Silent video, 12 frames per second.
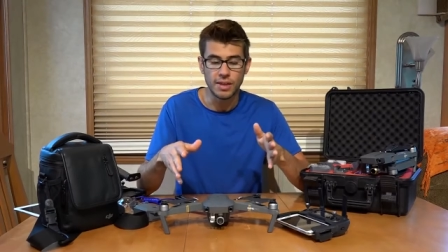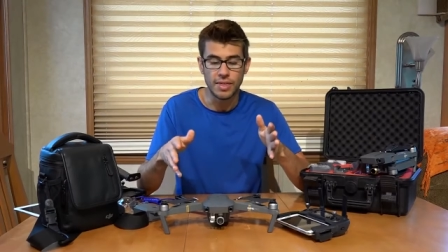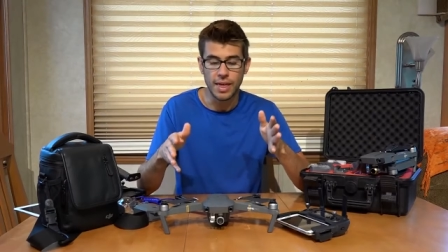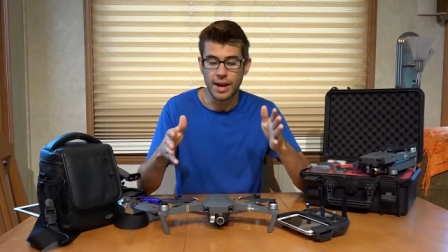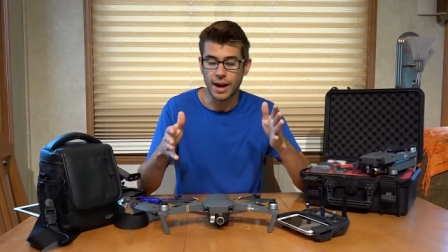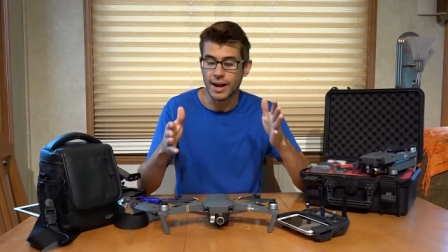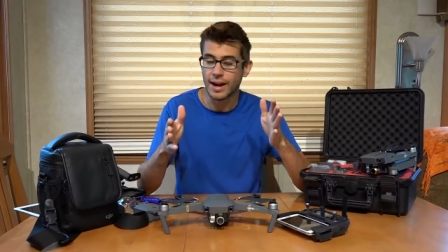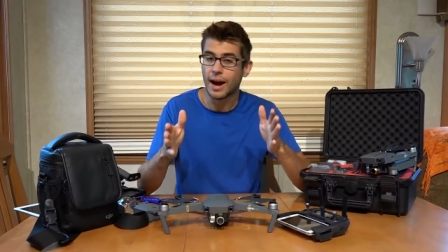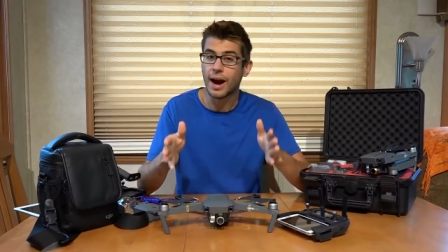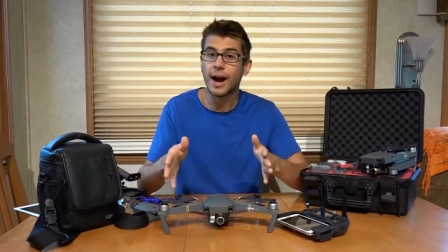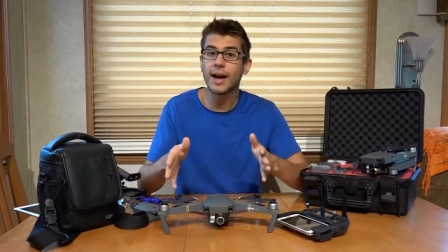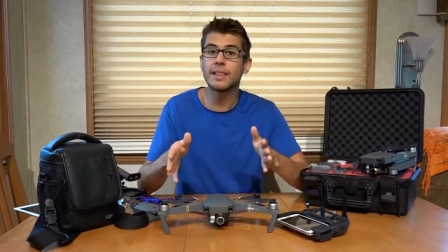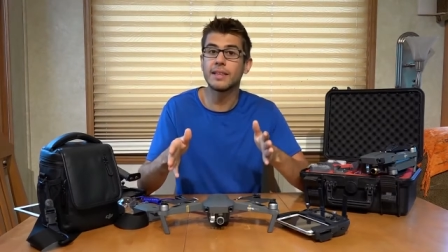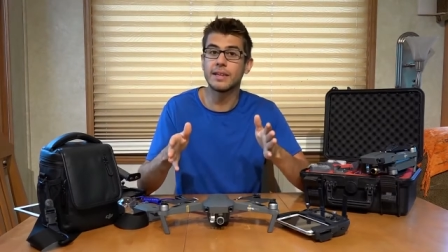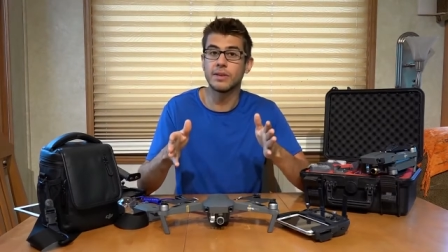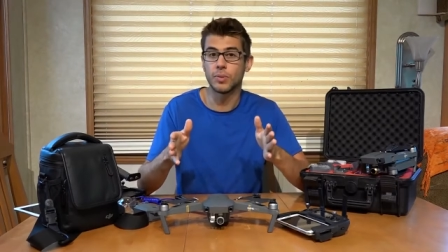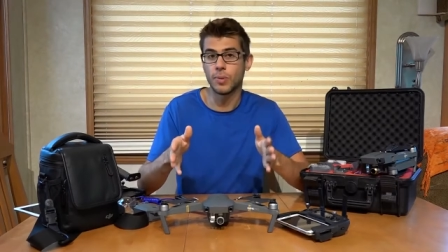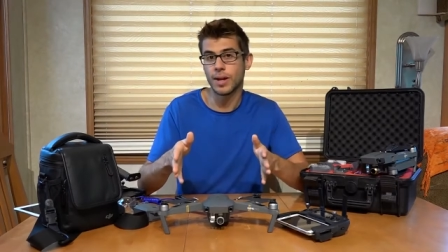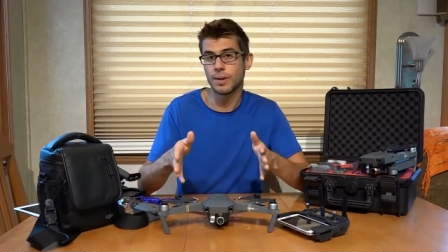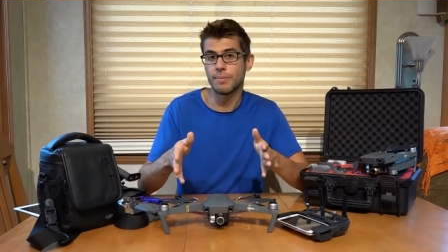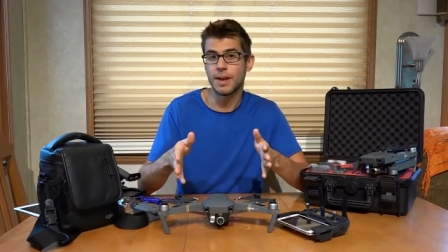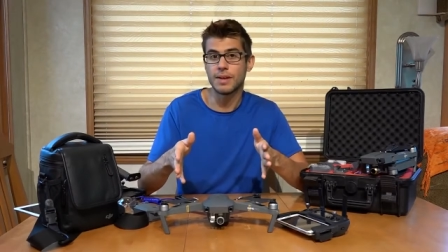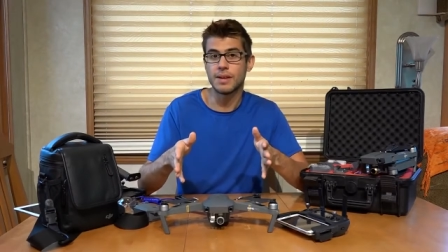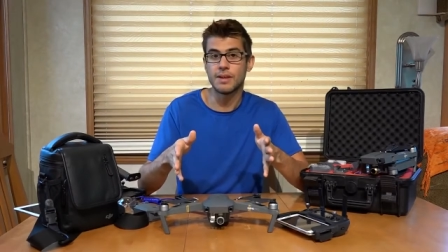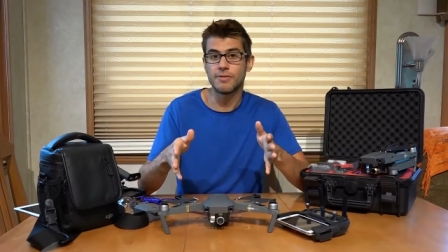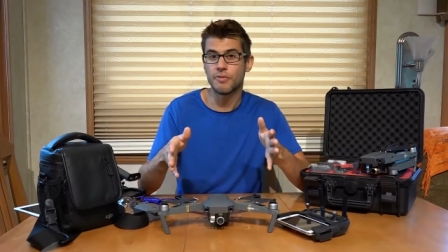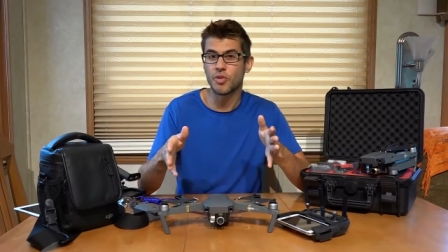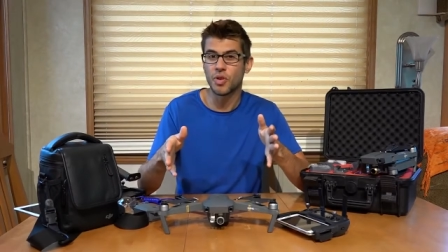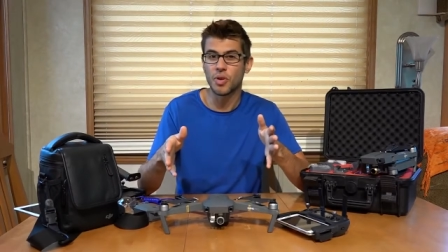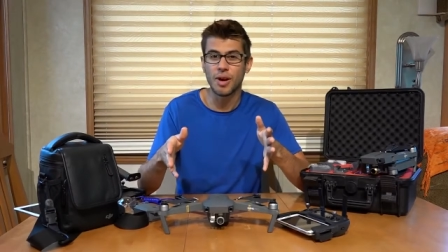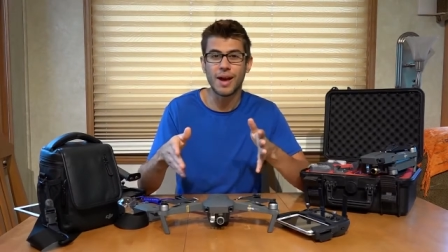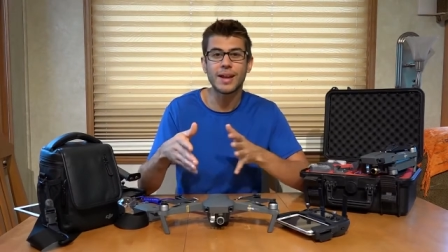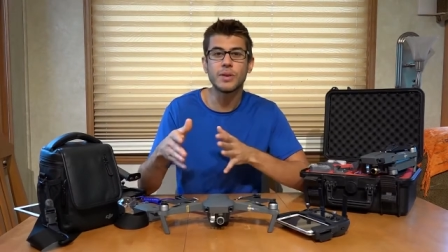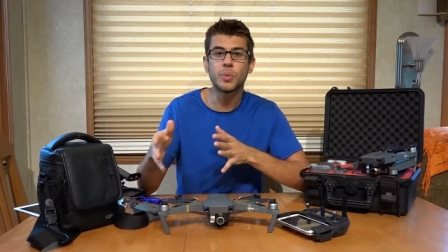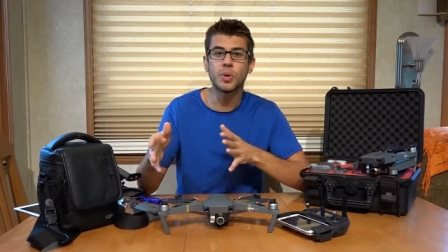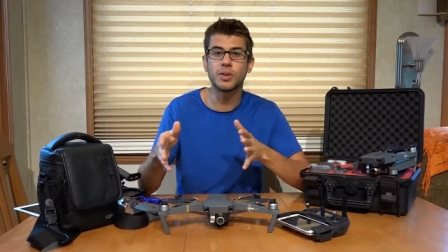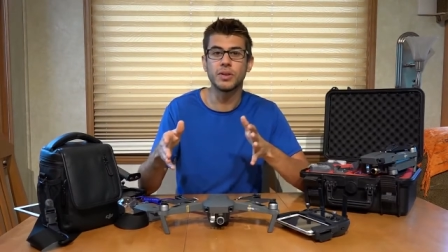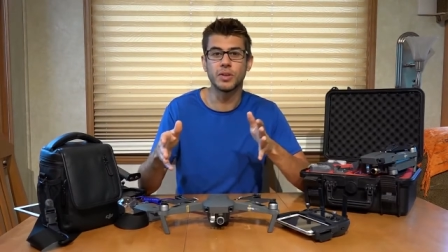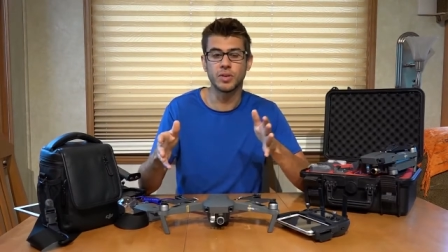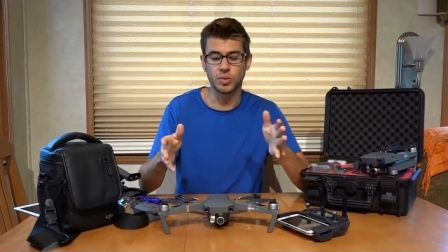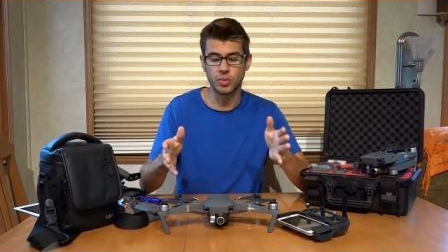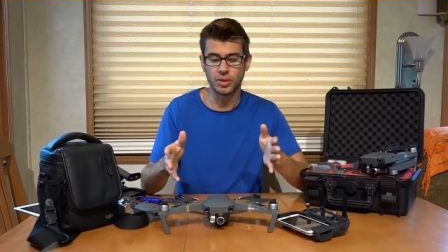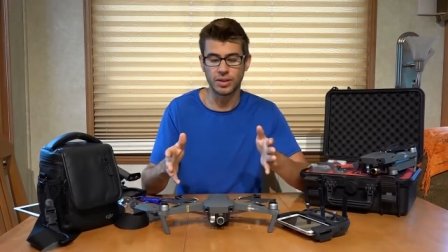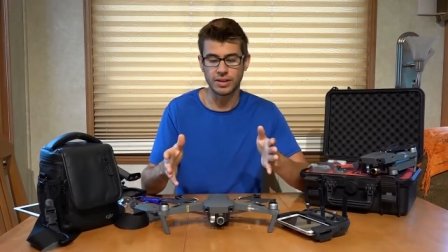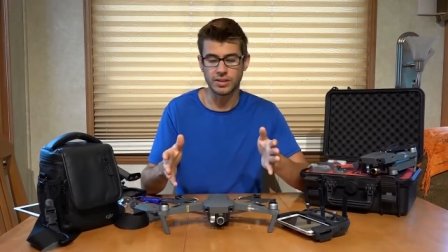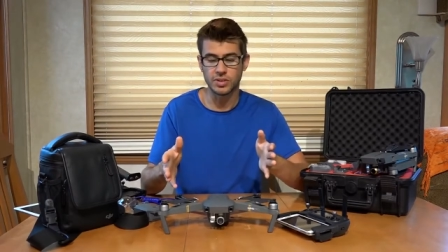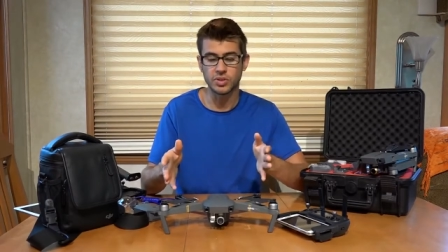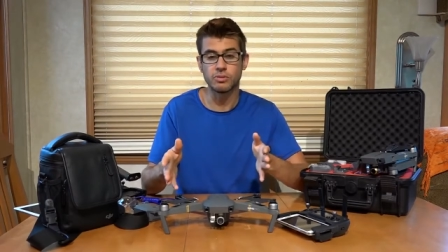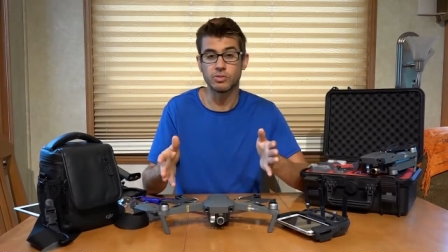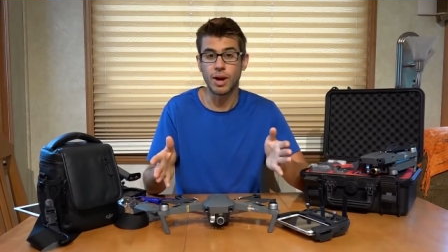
that I highly recommend it for anyone looking to